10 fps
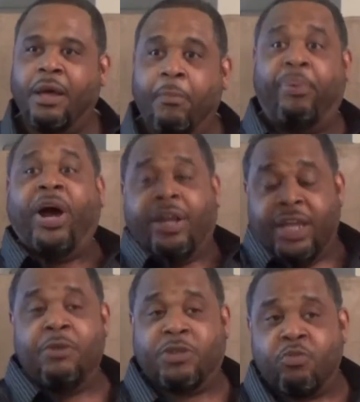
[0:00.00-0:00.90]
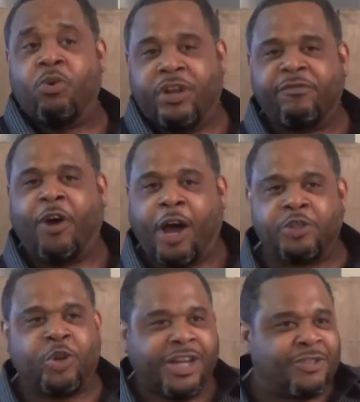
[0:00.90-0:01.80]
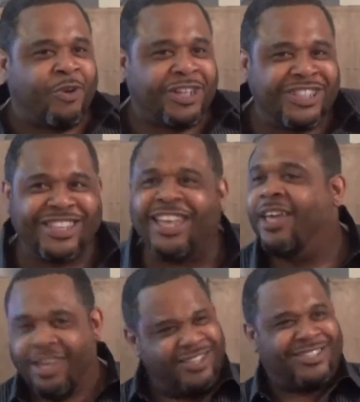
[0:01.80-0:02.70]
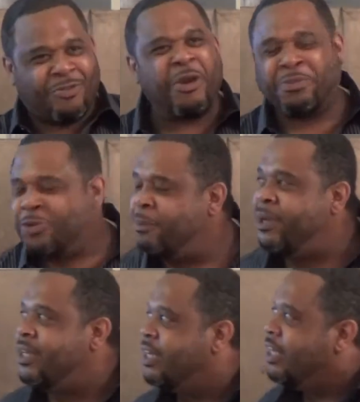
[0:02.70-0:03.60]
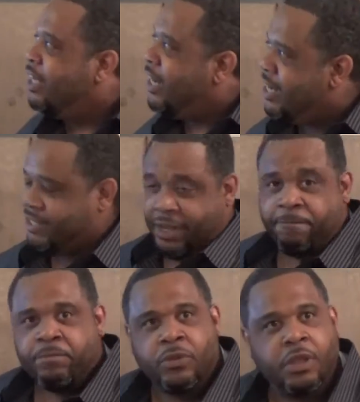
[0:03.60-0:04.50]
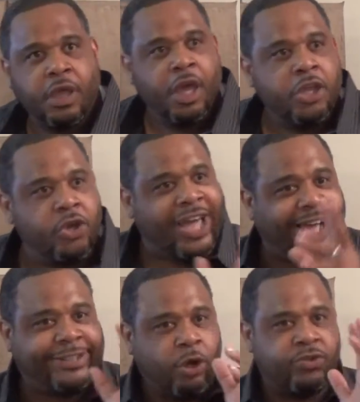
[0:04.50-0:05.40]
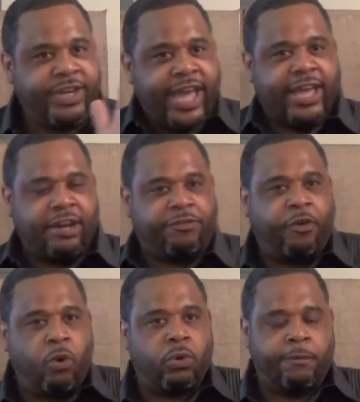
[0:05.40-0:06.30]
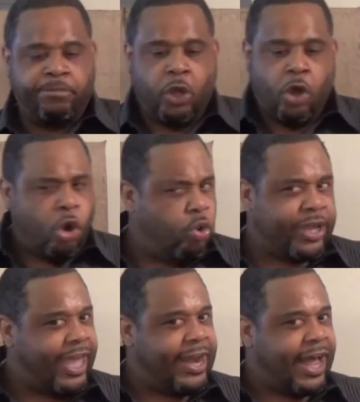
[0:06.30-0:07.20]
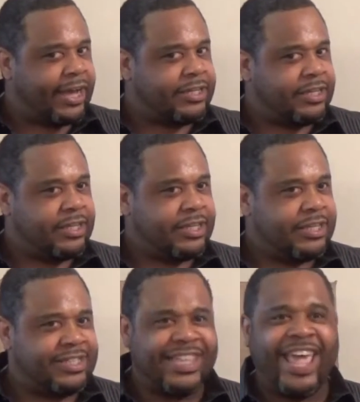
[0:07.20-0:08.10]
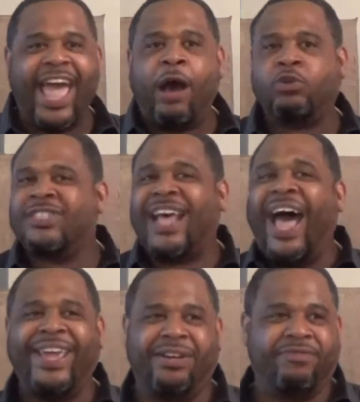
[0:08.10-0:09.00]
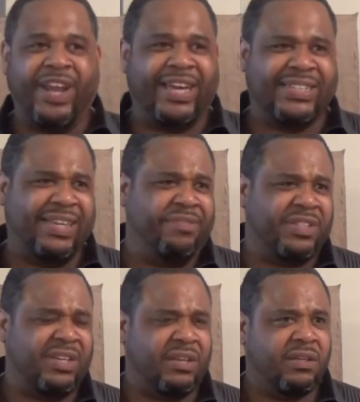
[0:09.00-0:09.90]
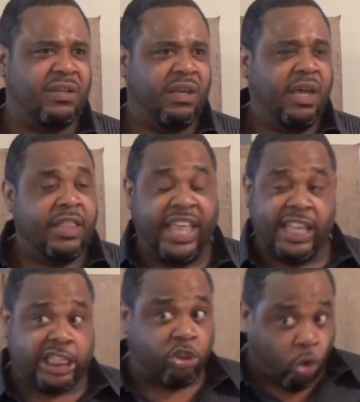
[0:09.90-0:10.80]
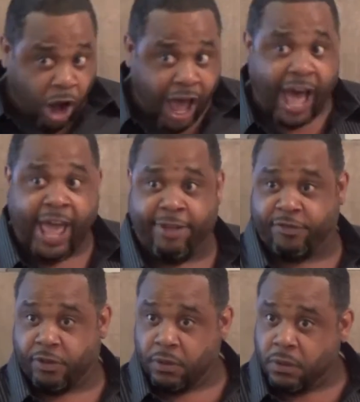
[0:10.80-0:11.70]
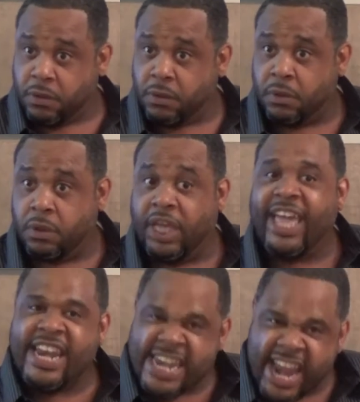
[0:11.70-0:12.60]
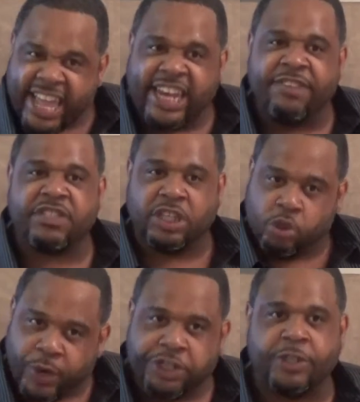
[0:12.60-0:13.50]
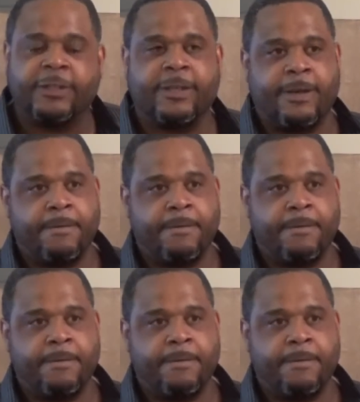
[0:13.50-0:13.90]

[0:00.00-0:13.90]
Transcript: But he was wounded for our transgressions. It's scriptural. But listen, you got those negative folk who cannot stay outside of negativity. They thrive in negative situations.